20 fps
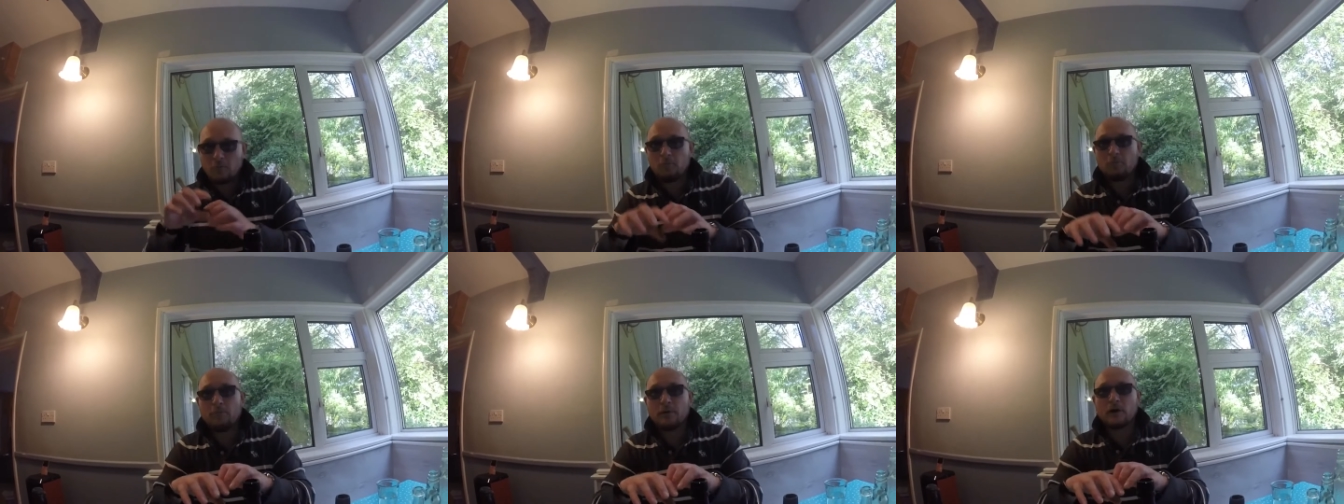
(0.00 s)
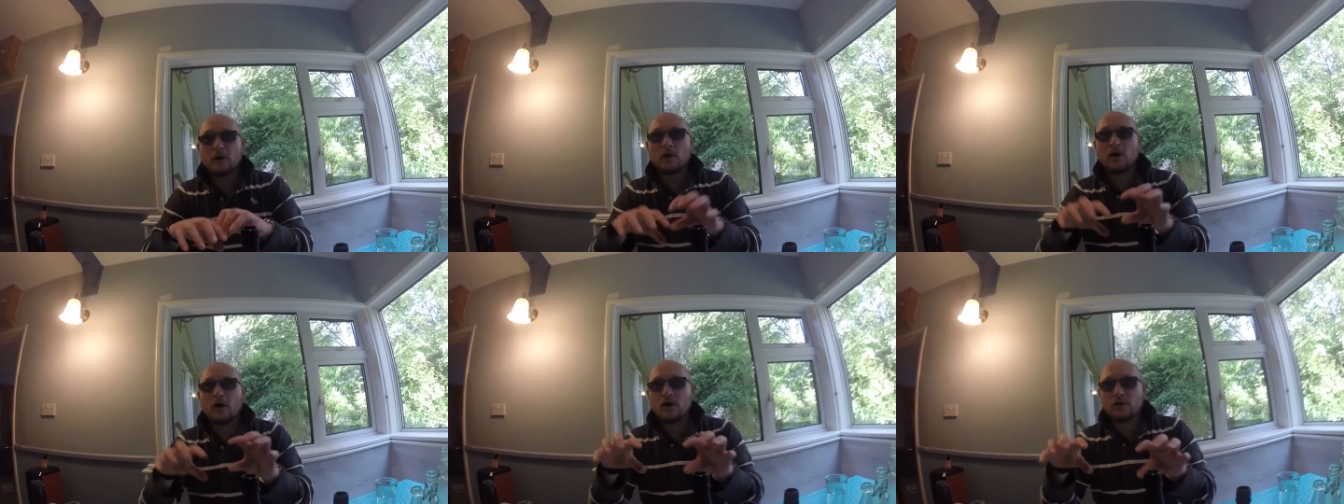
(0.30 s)

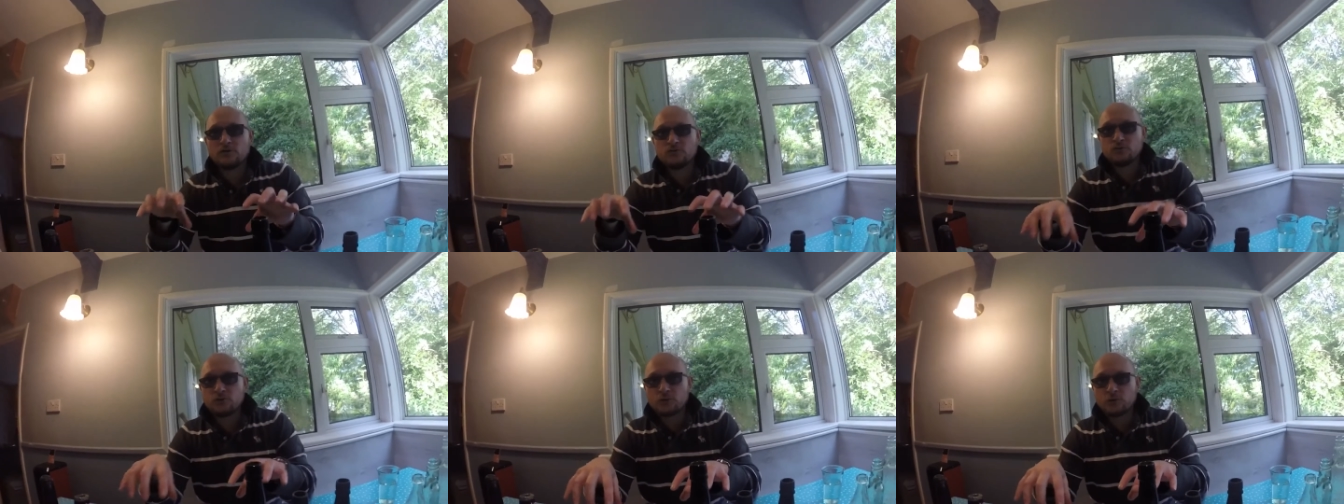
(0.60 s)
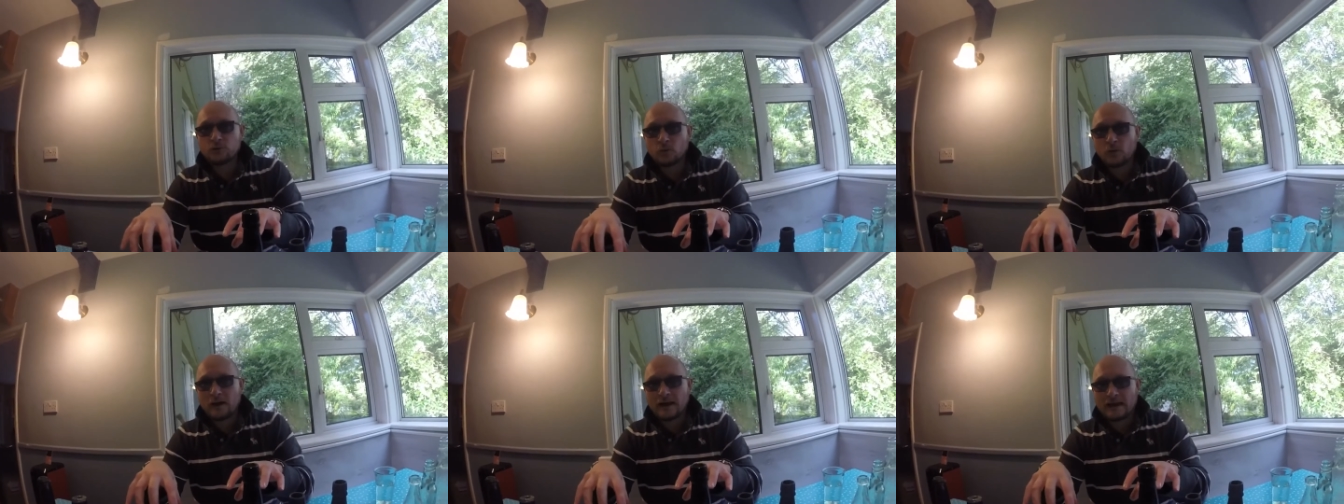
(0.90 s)
per
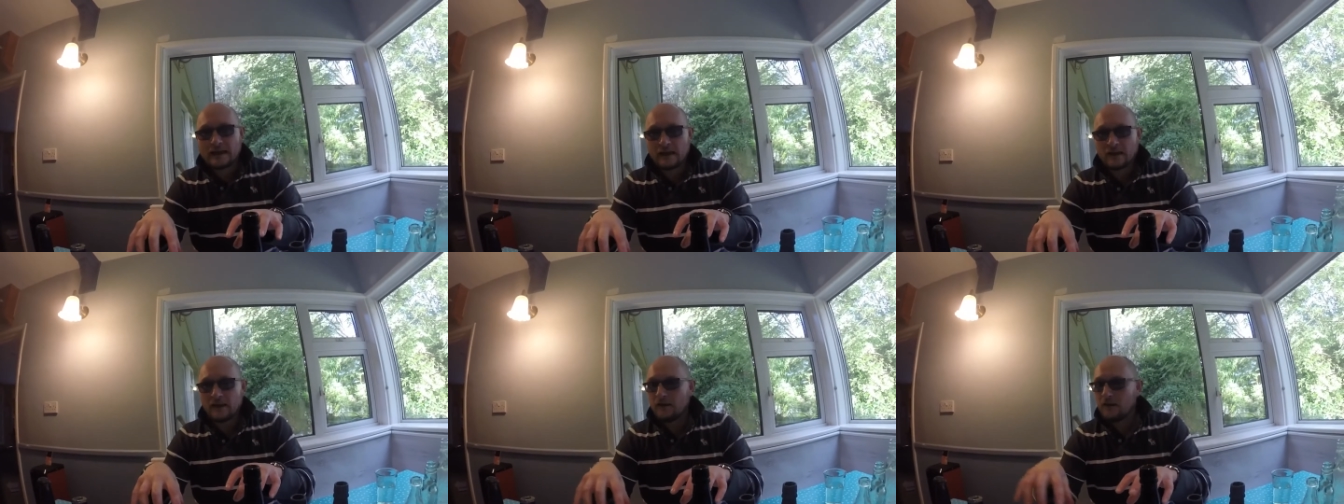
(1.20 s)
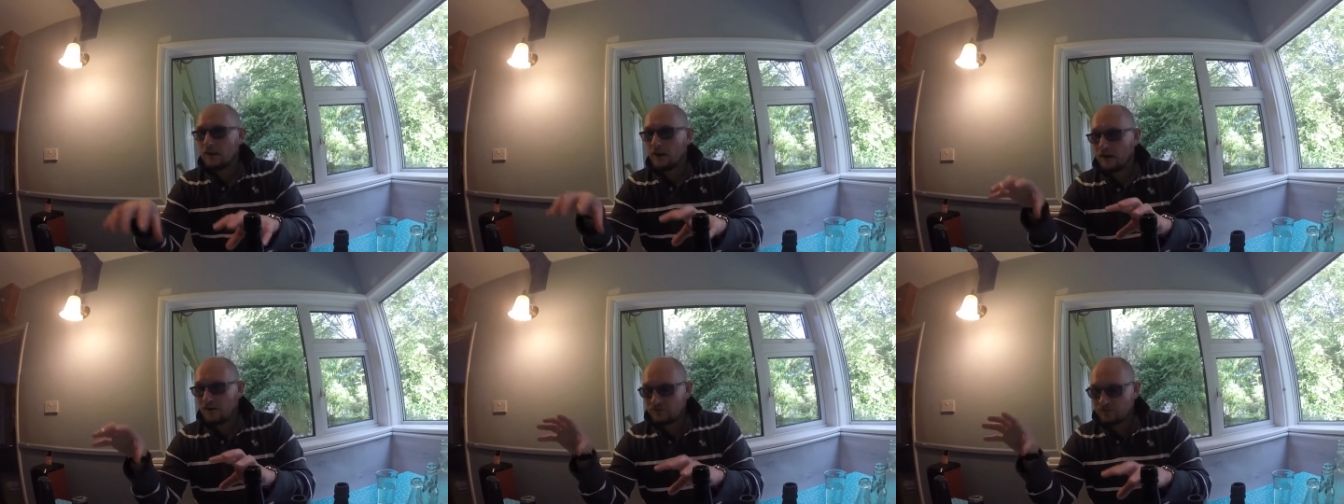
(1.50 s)
hundredweight
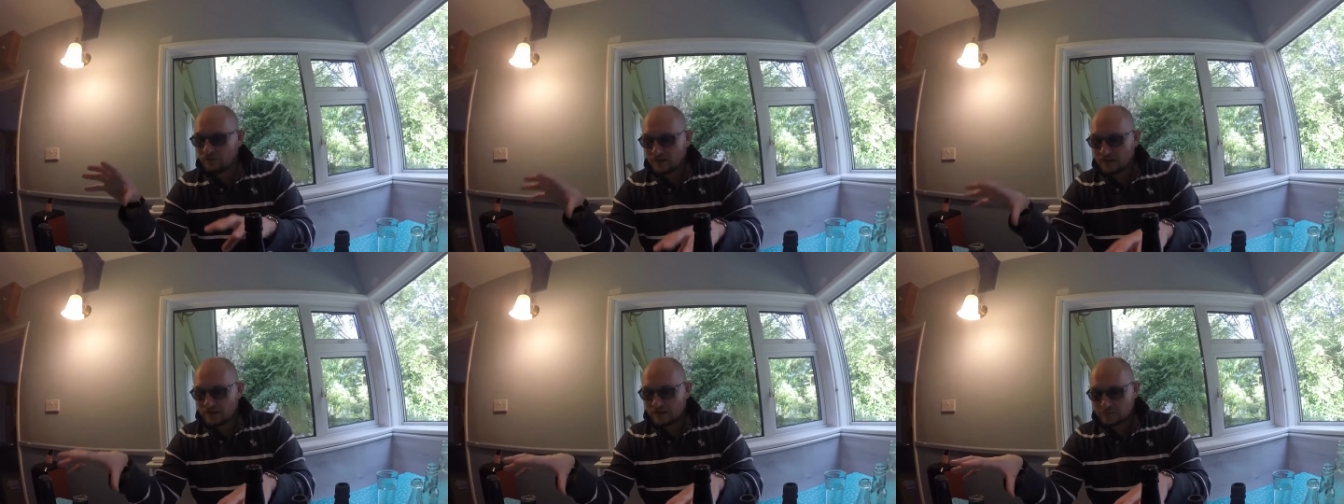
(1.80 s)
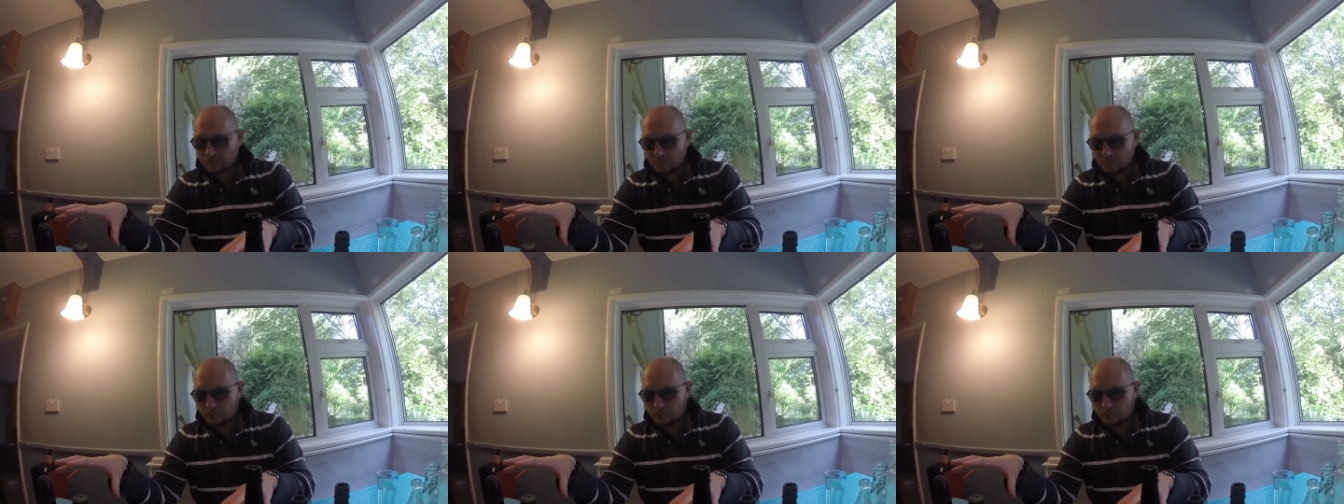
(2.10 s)
of glass